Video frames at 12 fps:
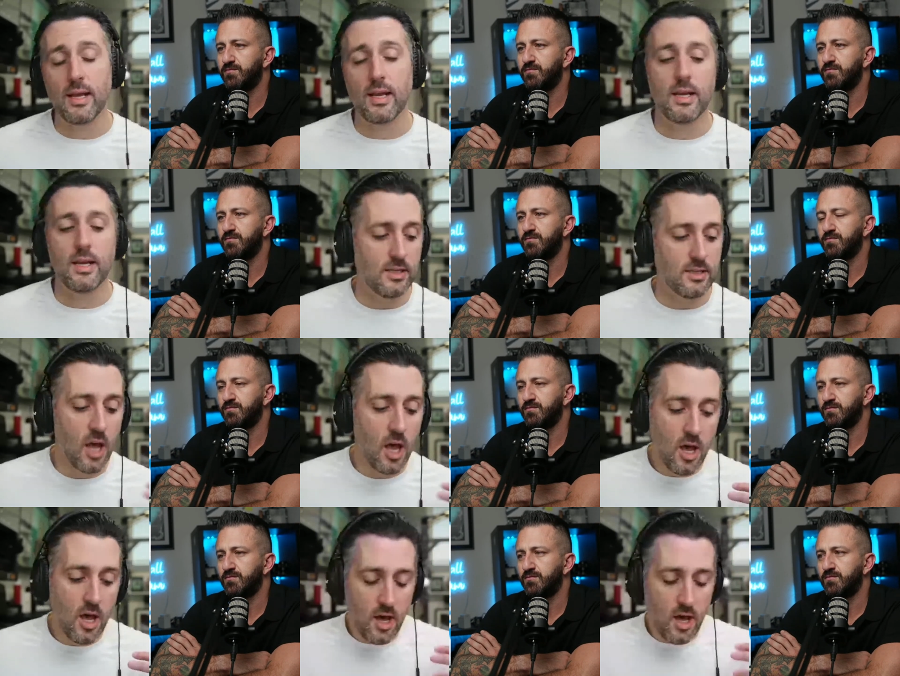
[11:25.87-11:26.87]
Speaker 1: it
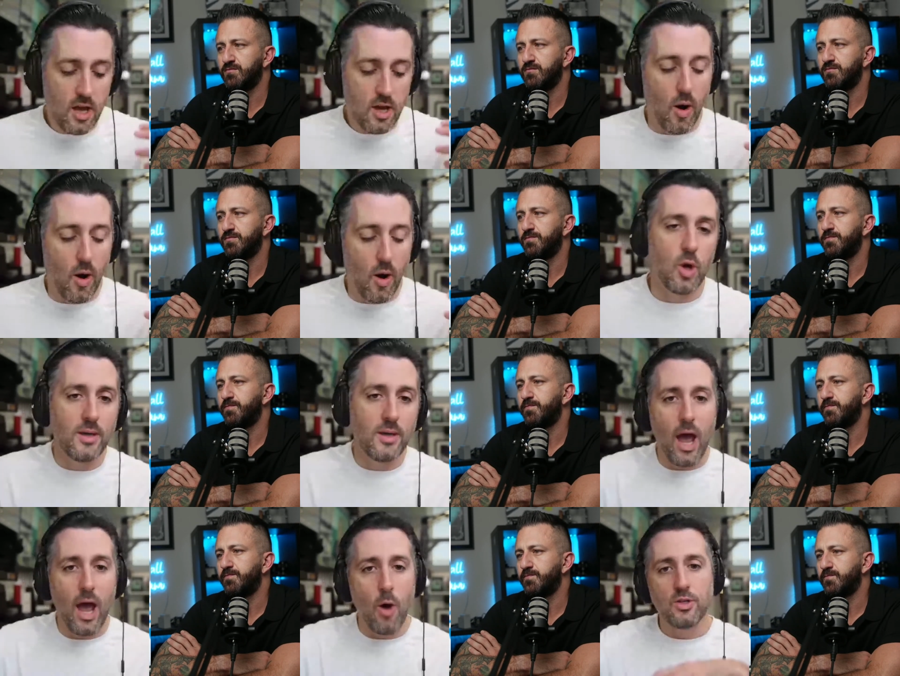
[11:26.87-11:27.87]
is you know, I was
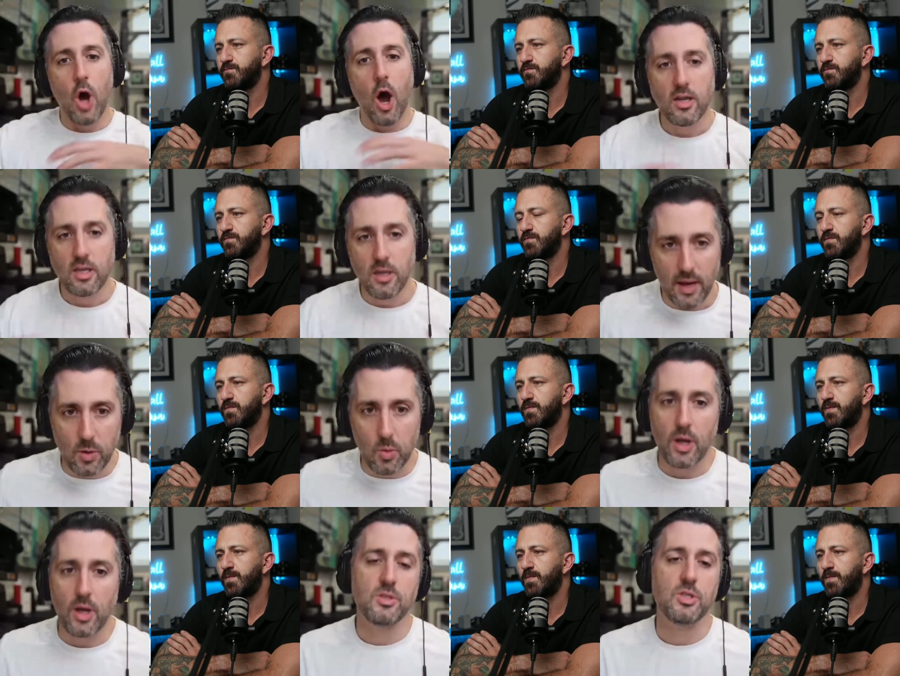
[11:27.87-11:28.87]
always out
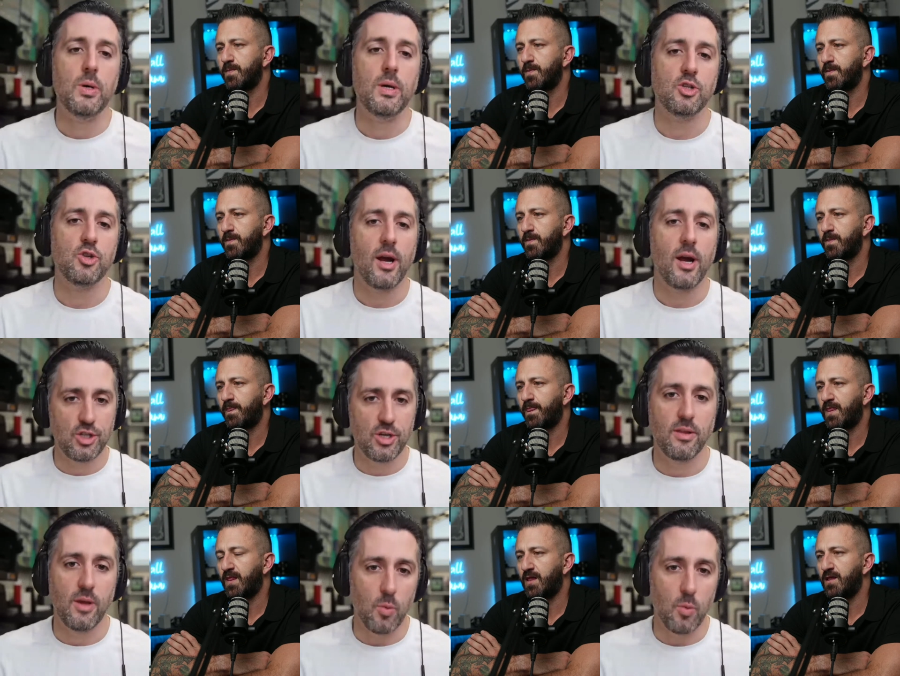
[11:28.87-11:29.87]
documenting what I was doing and trying to
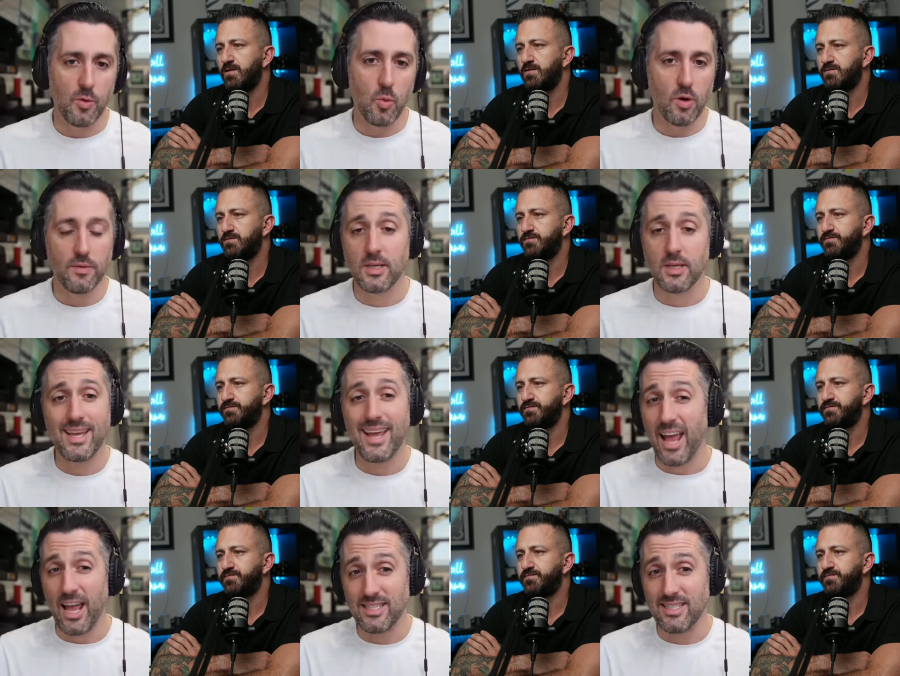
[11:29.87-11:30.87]
share that with the world. Because
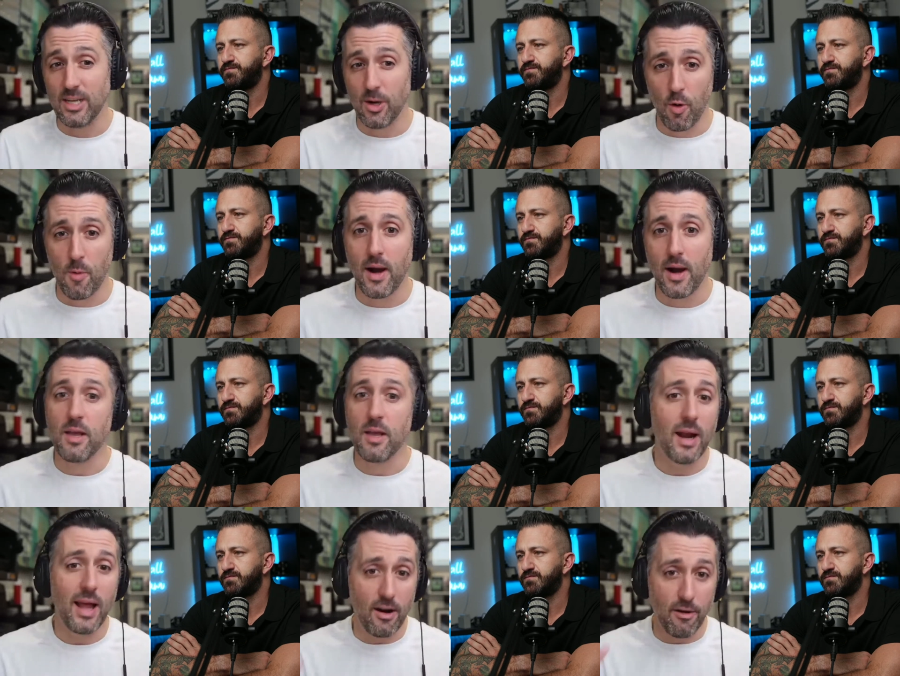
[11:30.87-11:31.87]
again, I had zero
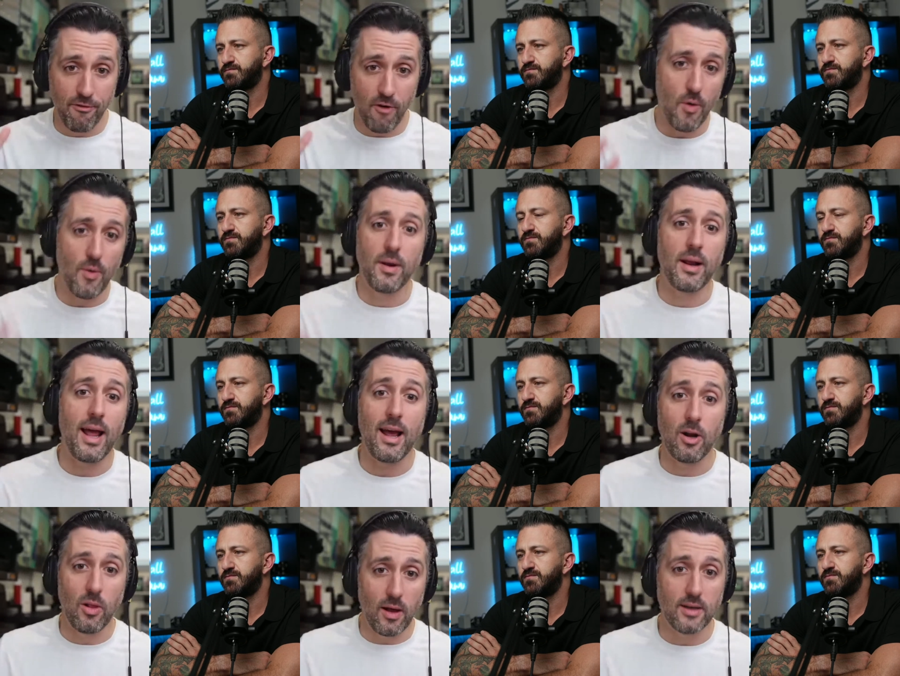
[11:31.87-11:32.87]
money, but I had a phone and
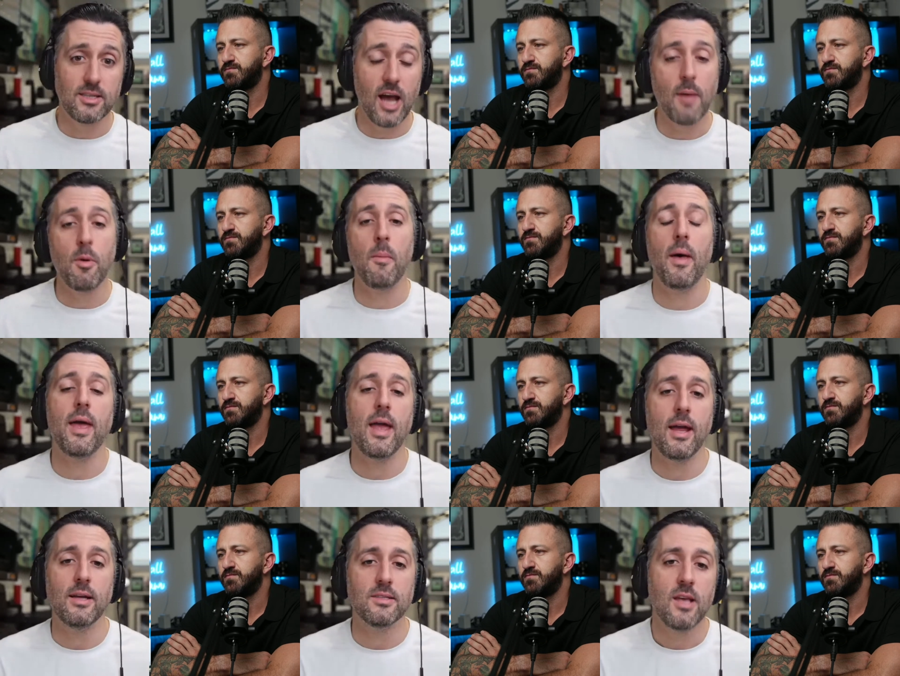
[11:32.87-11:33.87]
I had a lot of time on my
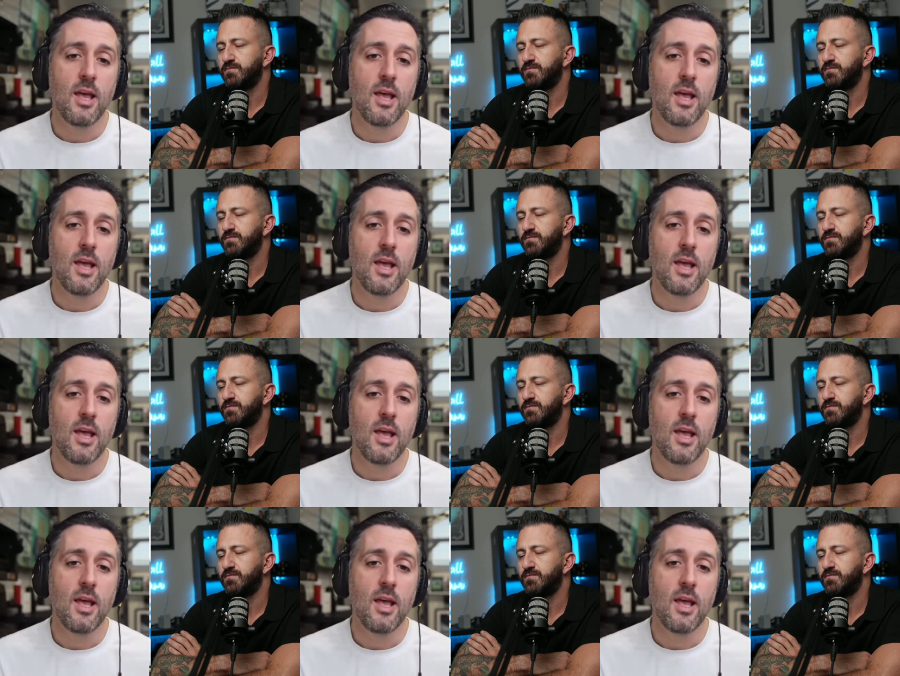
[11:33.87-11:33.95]
hands.